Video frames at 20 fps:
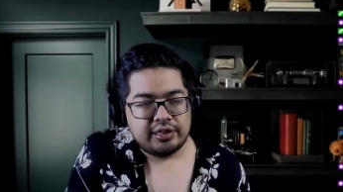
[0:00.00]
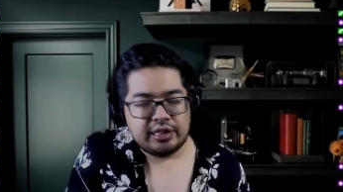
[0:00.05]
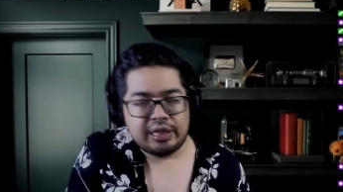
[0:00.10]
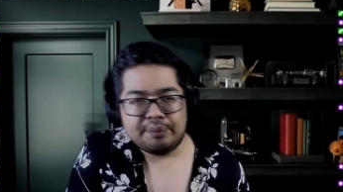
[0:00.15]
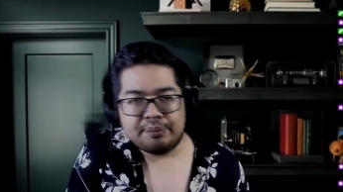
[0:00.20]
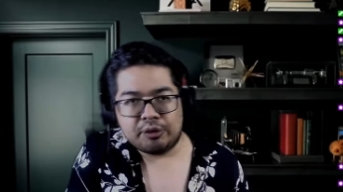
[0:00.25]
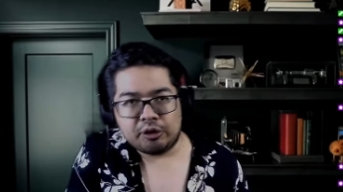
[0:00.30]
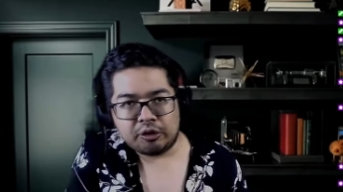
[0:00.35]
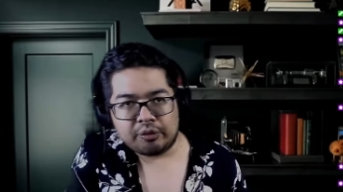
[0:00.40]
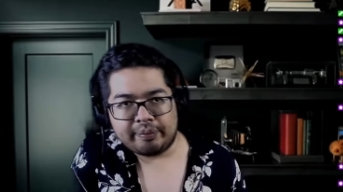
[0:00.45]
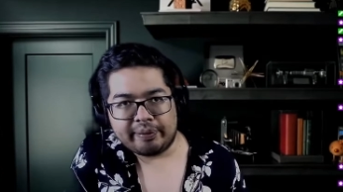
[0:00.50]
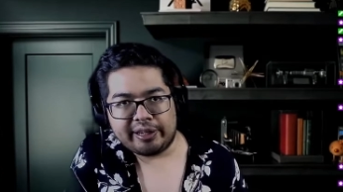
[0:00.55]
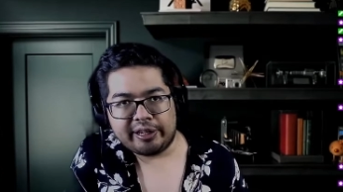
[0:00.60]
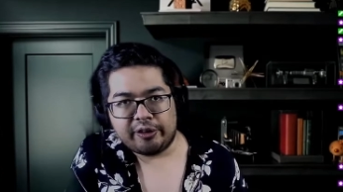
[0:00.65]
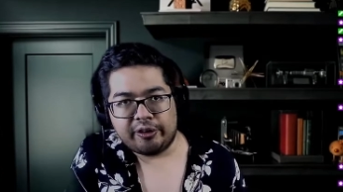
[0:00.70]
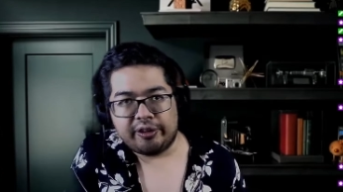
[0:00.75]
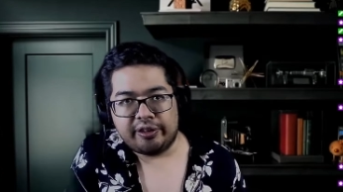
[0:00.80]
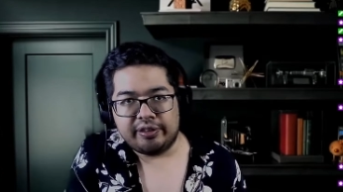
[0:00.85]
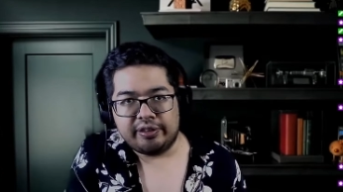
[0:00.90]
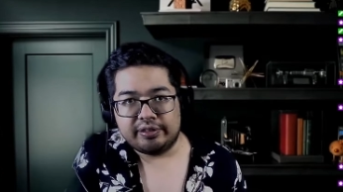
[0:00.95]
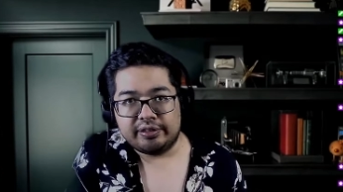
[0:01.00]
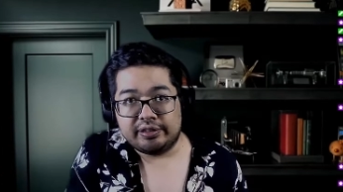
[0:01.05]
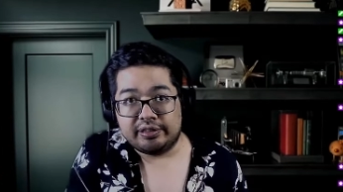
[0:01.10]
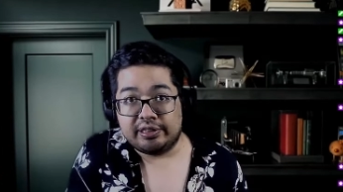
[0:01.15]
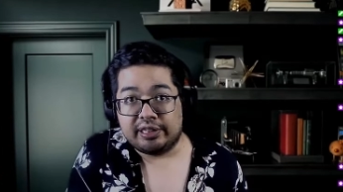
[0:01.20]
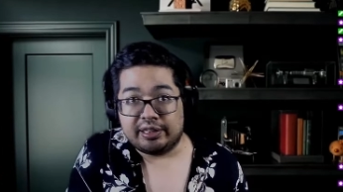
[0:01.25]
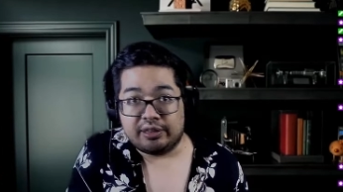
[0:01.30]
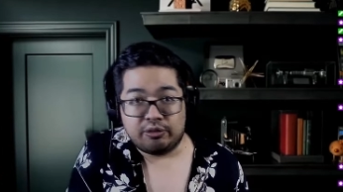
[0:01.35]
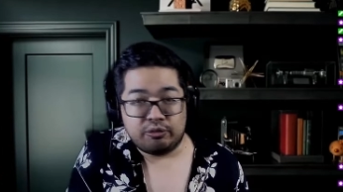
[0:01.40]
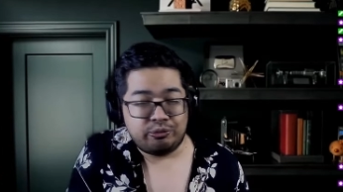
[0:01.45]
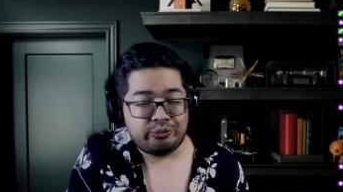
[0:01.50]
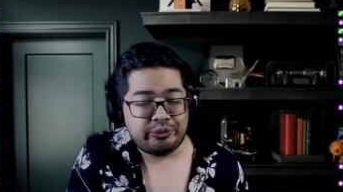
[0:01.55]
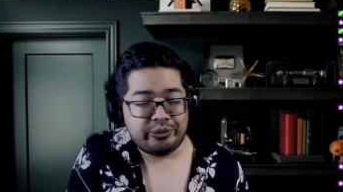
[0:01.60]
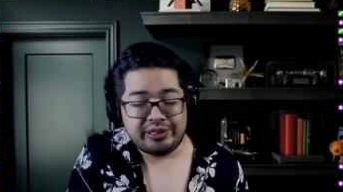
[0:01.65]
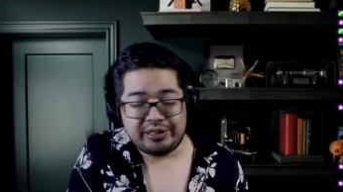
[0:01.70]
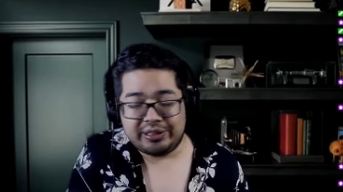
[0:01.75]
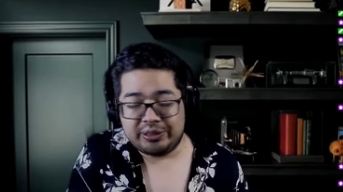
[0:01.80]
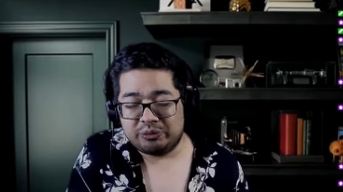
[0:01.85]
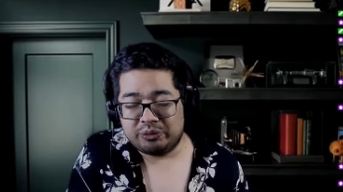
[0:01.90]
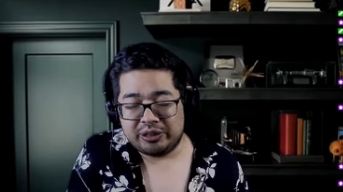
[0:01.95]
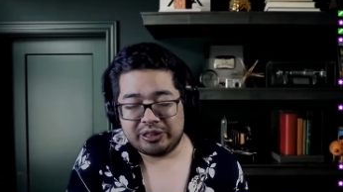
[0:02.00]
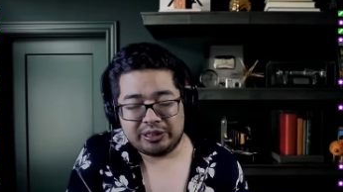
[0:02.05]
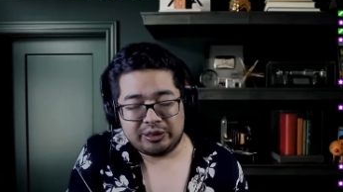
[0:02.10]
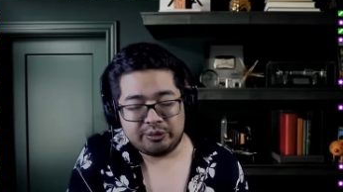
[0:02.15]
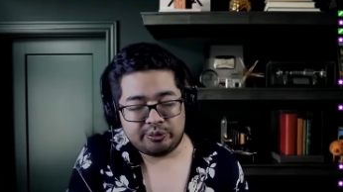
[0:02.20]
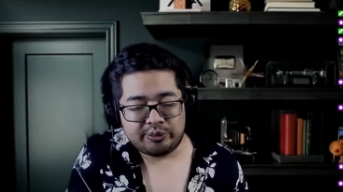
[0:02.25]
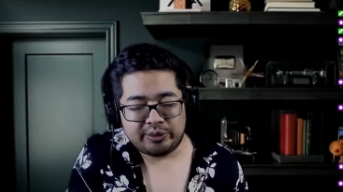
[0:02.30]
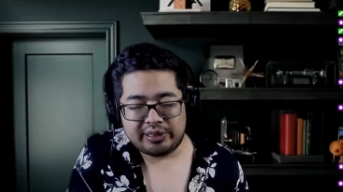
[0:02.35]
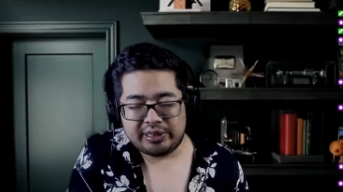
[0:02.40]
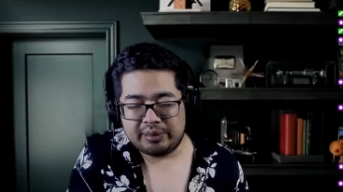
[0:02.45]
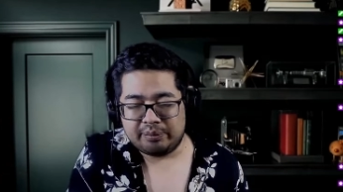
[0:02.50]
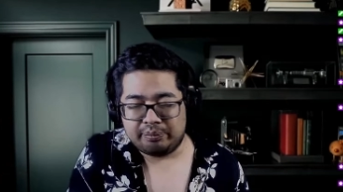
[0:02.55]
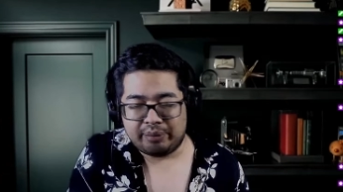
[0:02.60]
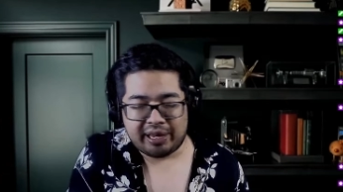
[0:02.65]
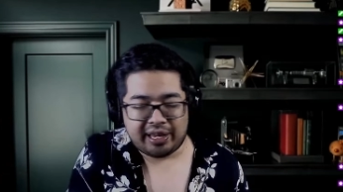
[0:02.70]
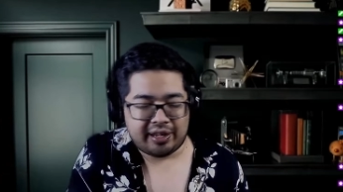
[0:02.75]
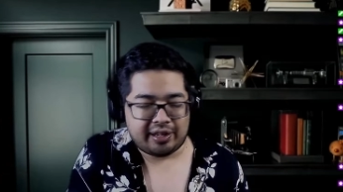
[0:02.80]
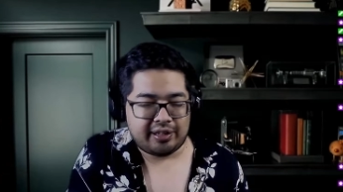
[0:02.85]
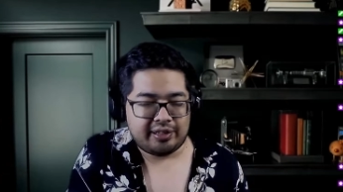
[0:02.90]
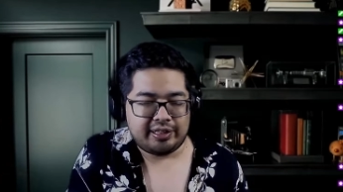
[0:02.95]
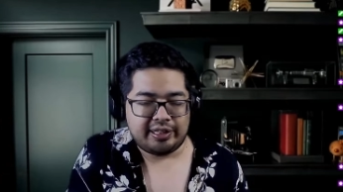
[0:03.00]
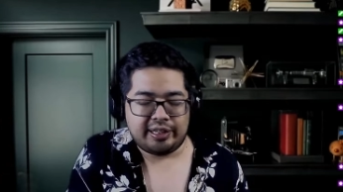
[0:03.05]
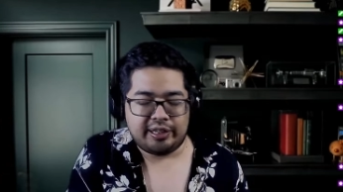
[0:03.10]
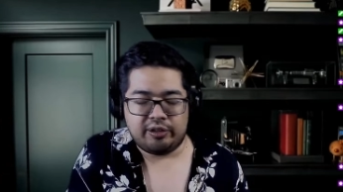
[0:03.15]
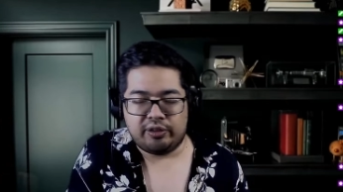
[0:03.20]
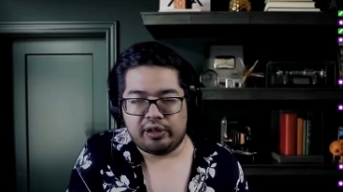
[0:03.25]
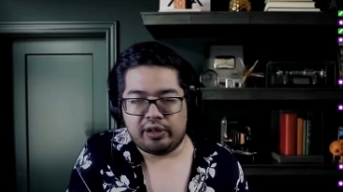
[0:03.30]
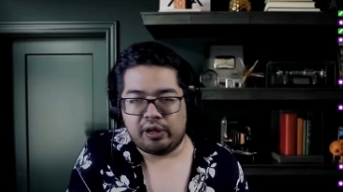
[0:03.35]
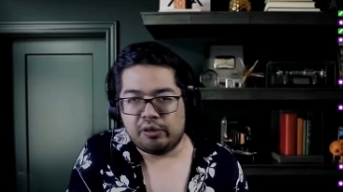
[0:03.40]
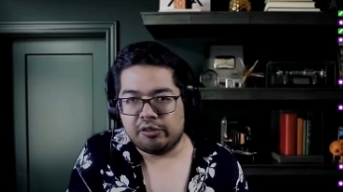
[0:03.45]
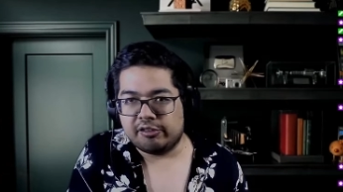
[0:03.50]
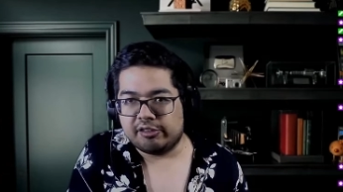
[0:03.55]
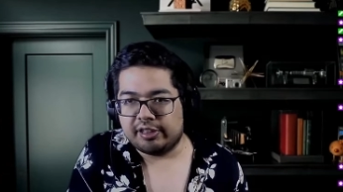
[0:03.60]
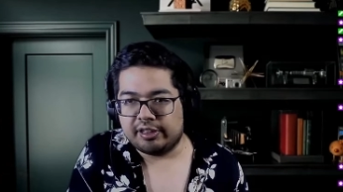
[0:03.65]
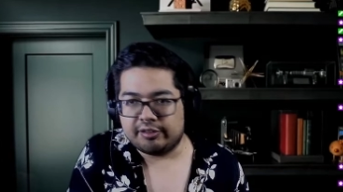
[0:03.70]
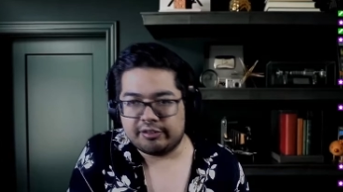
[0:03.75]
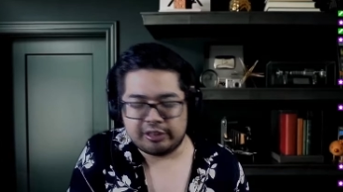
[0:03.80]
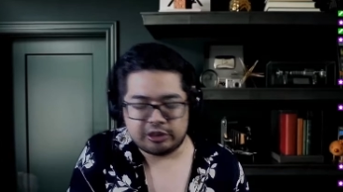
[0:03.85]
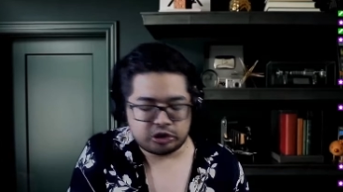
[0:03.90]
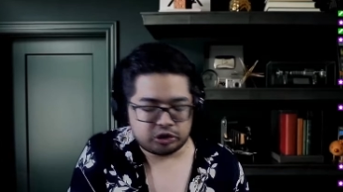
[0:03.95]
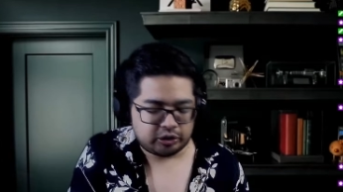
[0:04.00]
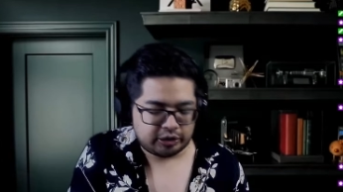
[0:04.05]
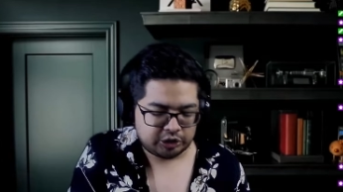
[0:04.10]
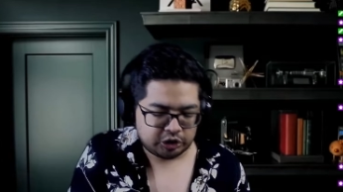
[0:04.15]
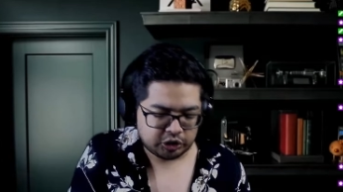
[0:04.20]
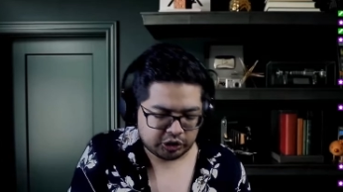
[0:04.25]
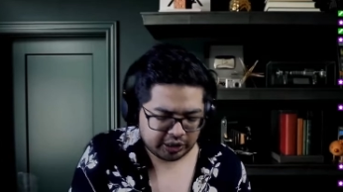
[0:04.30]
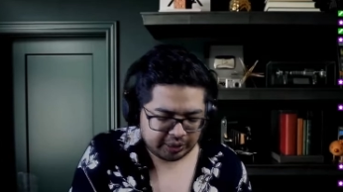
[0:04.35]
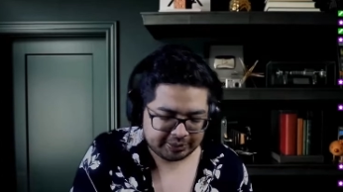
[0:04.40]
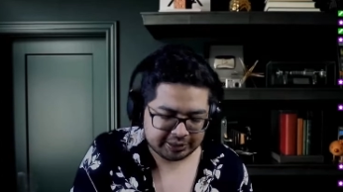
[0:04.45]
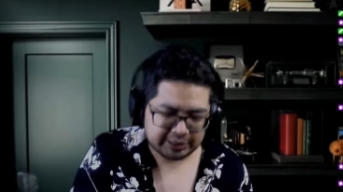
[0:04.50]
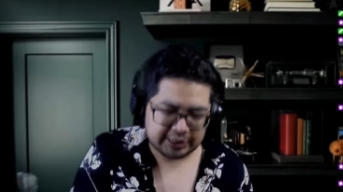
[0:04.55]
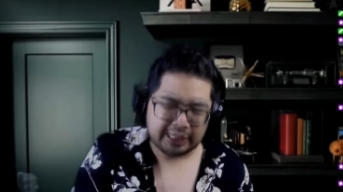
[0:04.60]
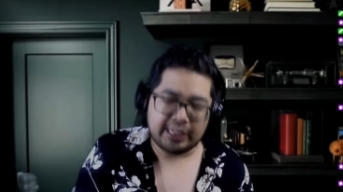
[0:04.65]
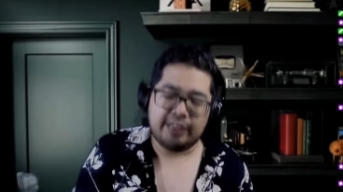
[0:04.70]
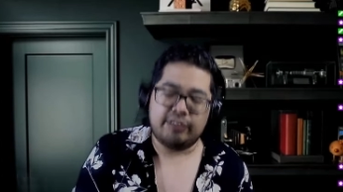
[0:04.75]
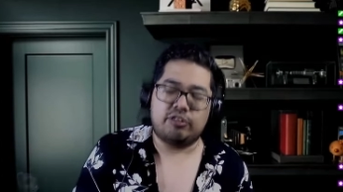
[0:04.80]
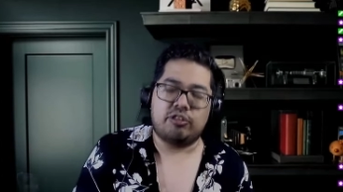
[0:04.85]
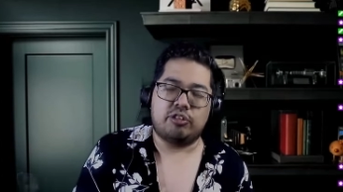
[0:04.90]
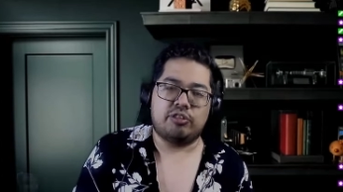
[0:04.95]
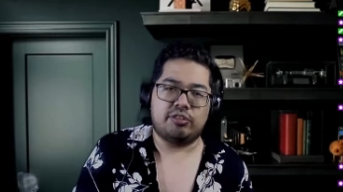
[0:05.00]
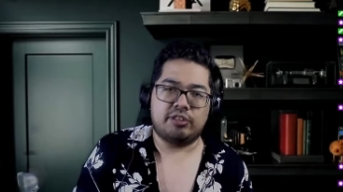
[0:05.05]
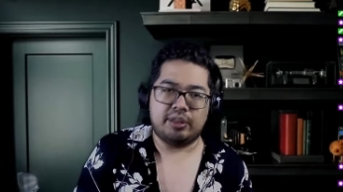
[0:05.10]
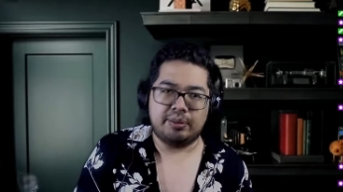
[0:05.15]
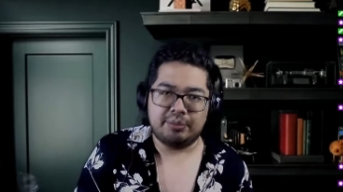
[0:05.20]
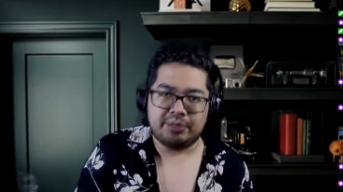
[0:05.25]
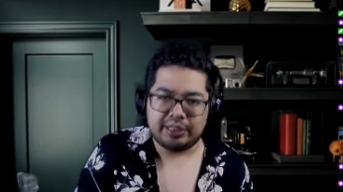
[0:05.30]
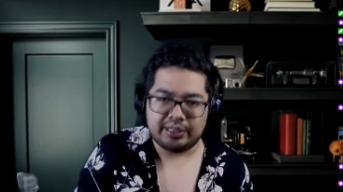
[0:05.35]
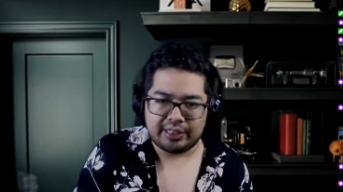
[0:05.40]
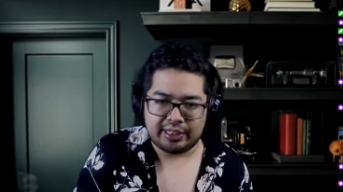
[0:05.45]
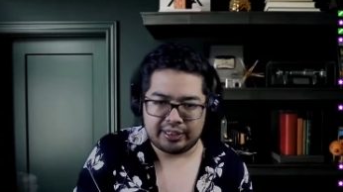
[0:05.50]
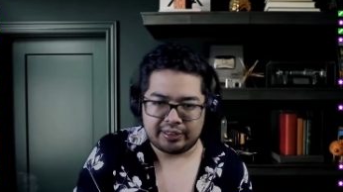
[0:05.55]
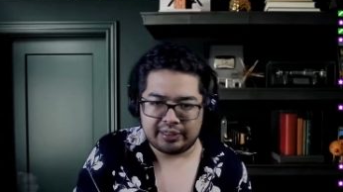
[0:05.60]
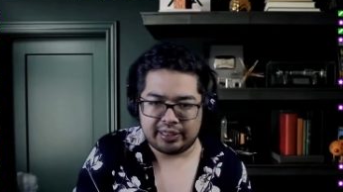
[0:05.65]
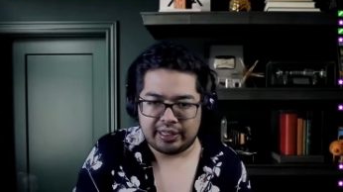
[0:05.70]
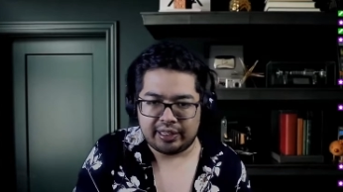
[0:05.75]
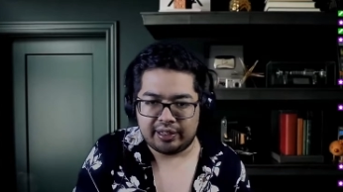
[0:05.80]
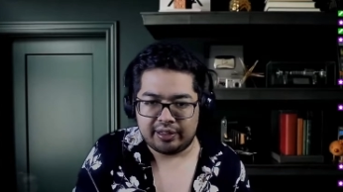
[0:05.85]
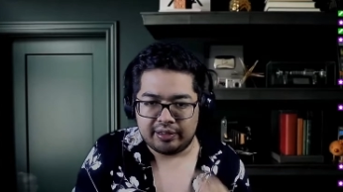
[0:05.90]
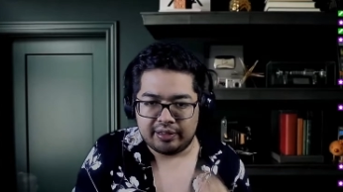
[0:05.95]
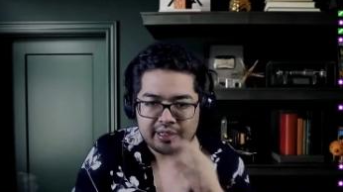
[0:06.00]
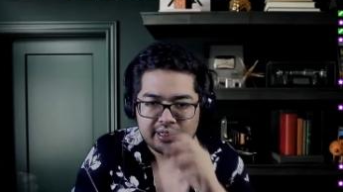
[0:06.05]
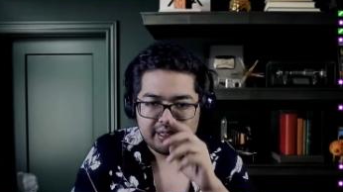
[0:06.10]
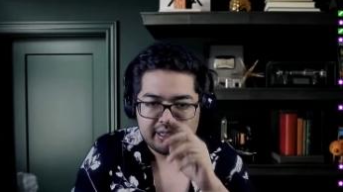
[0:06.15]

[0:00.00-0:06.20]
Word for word: they broke my heart, like, really, really, really badly, or I was, like, sexually traumatized or something like that